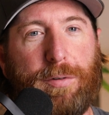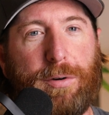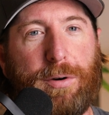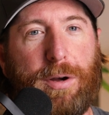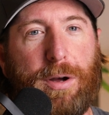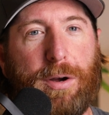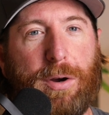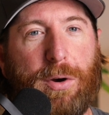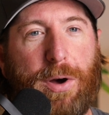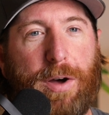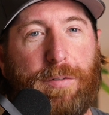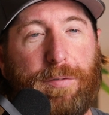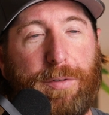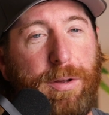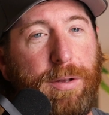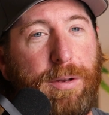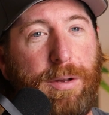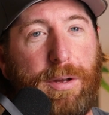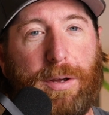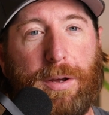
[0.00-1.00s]
for
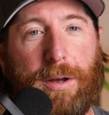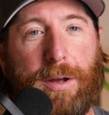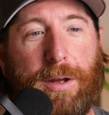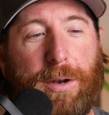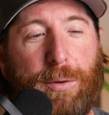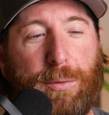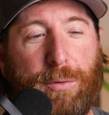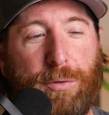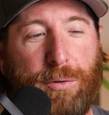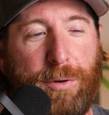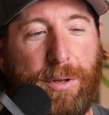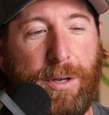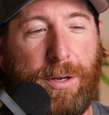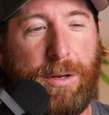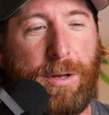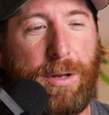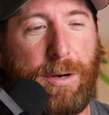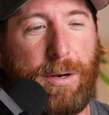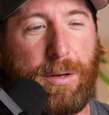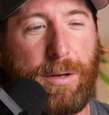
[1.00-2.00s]
coffee, and it was really
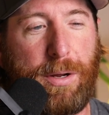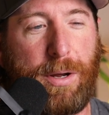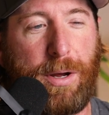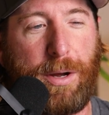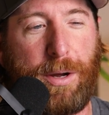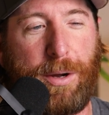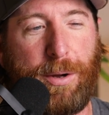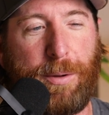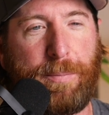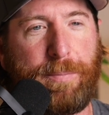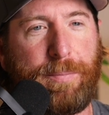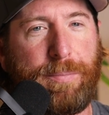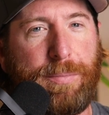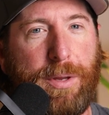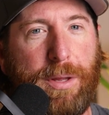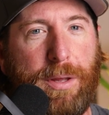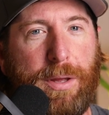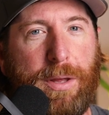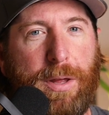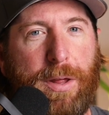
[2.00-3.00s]
good.
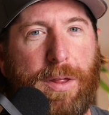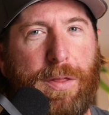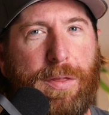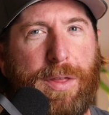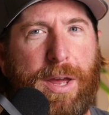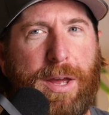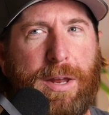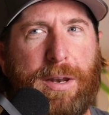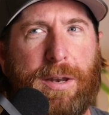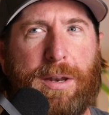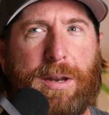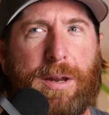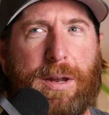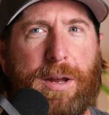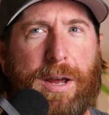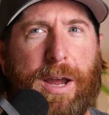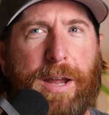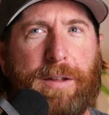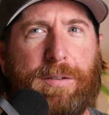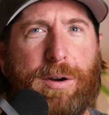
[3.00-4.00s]
Then
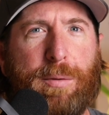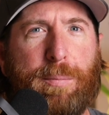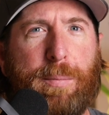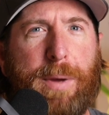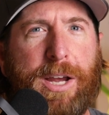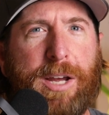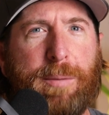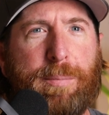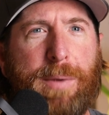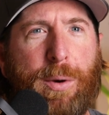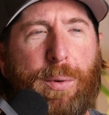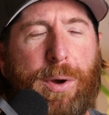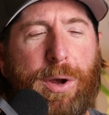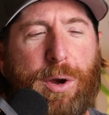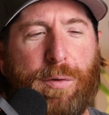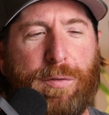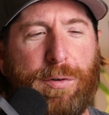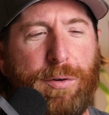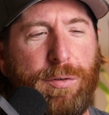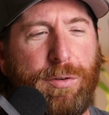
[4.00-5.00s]
I ended up making my way
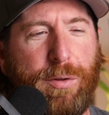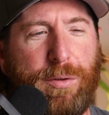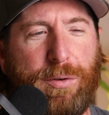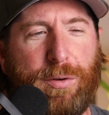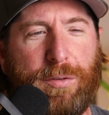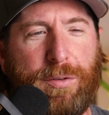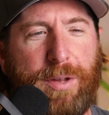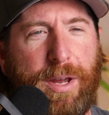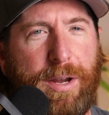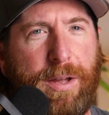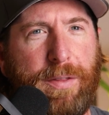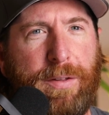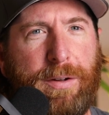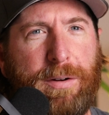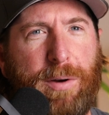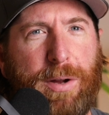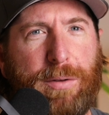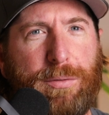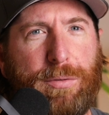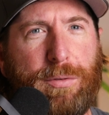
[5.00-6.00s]
over. So there's like, I think
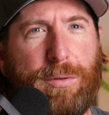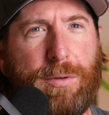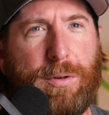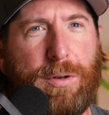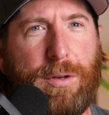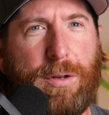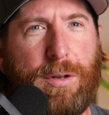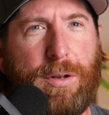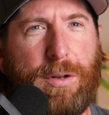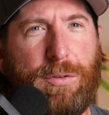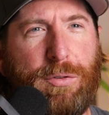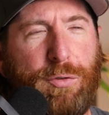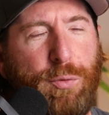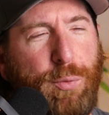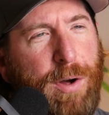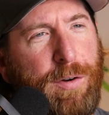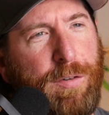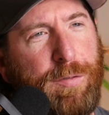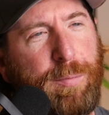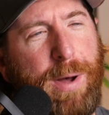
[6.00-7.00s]
around
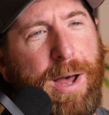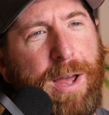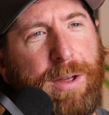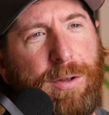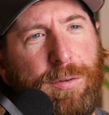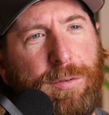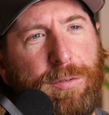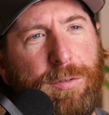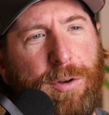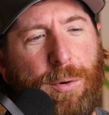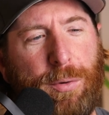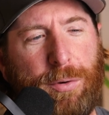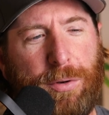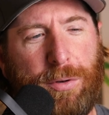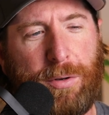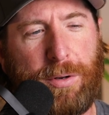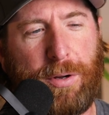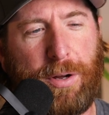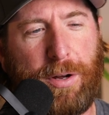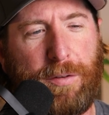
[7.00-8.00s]
12 miles
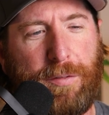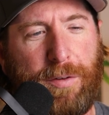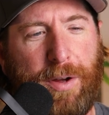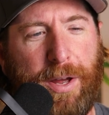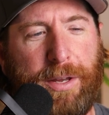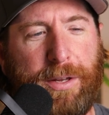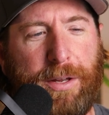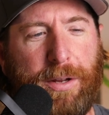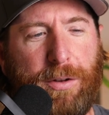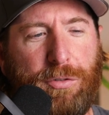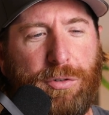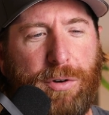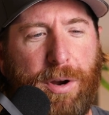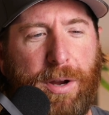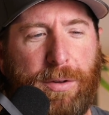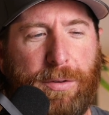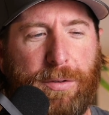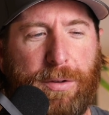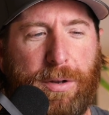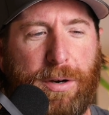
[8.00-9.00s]
total of hiking
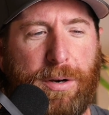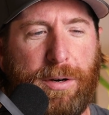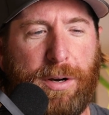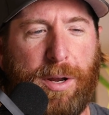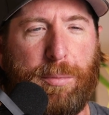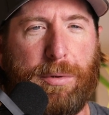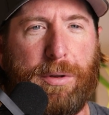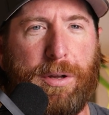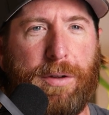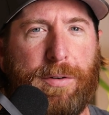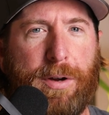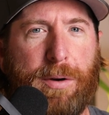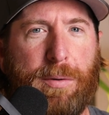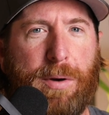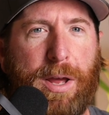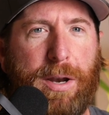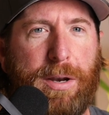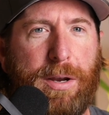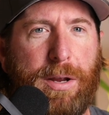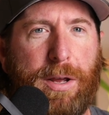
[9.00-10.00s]
trails there, I believe I
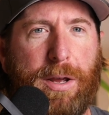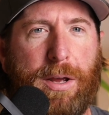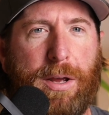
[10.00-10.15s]
read,